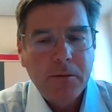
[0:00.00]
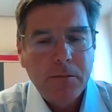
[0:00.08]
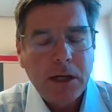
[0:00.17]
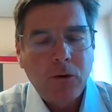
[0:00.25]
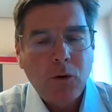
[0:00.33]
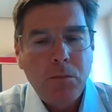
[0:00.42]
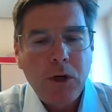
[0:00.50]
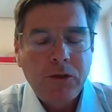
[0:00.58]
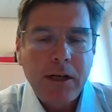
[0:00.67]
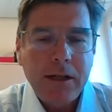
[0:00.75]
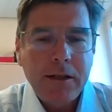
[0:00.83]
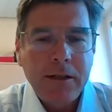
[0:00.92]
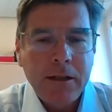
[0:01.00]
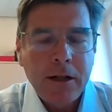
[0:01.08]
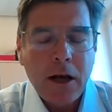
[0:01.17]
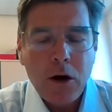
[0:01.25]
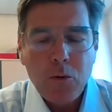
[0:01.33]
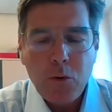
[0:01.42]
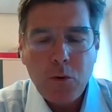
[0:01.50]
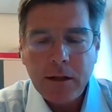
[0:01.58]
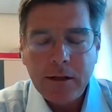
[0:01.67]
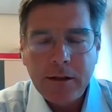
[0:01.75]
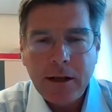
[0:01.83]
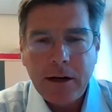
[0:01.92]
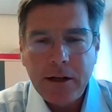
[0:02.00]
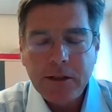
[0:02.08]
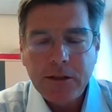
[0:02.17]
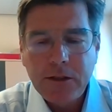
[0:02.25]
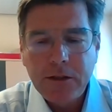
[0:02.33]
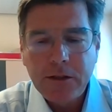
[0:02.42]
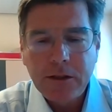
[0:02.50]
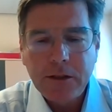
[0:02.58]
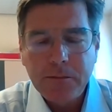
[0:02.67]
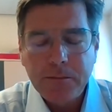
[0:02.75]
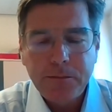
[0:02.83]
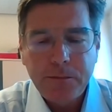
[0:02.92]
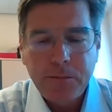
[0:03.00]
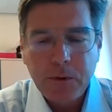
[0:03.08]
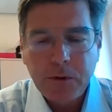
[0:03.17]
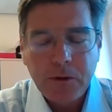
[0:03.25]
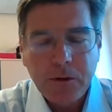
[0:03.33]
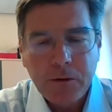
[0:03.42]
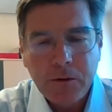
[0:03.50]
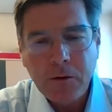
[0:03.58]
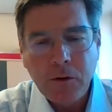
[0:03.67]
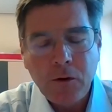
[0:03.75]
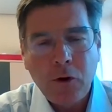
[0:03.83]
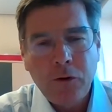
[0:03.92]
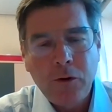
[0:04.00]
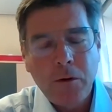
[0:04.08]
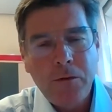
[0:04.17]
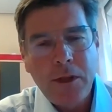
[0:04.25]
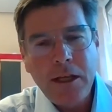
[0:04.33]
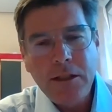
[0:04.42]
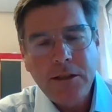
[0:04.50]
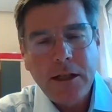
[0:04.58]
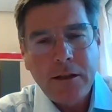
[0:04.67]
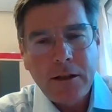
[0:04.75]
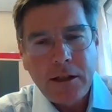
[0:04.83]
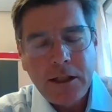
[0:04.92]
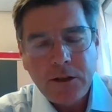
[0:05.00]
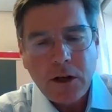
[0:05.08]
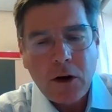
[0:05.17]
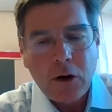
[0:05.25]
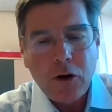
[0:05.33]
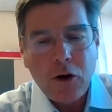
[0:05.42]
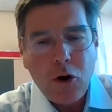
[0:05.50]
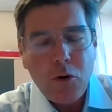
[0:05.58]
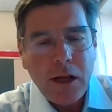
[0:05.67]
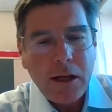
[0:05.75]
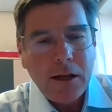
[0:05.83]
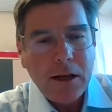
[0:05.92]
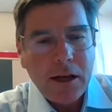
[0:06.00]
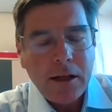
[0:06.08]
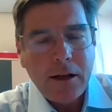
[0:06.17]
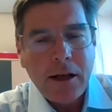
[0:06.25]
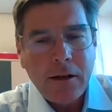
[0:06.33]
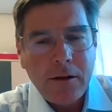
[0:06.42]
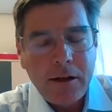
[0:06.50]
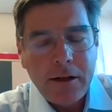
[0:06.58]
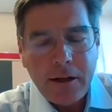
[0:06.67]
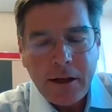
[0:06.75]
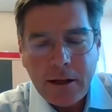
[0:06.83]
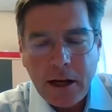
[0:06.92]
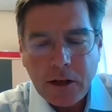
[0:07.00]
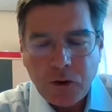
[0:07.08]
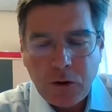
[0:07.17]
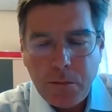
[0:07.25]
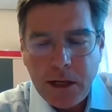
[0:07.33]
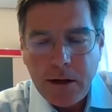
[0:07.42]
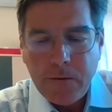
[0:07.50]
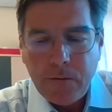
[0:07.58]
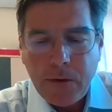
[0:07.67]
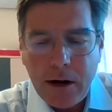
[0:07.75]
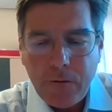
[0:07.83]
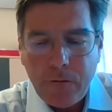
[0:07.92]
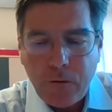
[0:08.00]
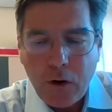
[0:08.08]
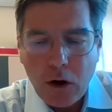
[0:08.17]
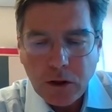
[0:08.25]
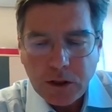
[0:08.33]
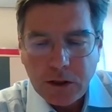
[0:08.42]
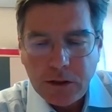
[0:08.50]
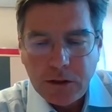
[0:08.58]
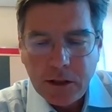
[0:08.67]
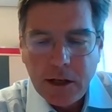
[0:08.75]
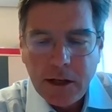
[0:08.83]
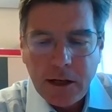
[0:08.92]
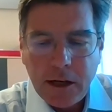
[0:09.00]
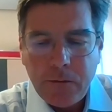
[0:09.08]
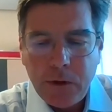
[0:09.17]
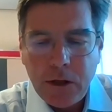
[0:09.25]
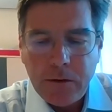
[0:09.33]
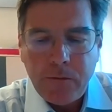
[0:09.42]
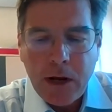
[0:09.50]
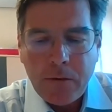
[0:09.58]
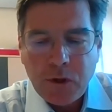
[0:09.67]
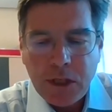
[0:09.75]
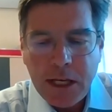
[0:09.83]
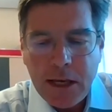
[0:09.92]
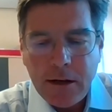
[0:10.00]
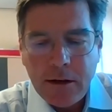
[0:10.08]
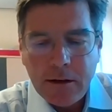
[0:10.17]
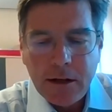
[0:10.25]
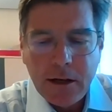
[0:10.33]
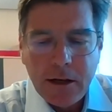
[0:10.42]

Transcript: But obviously now, when there is a lot of things that is ongoing, and it has to be very fast, and we have seen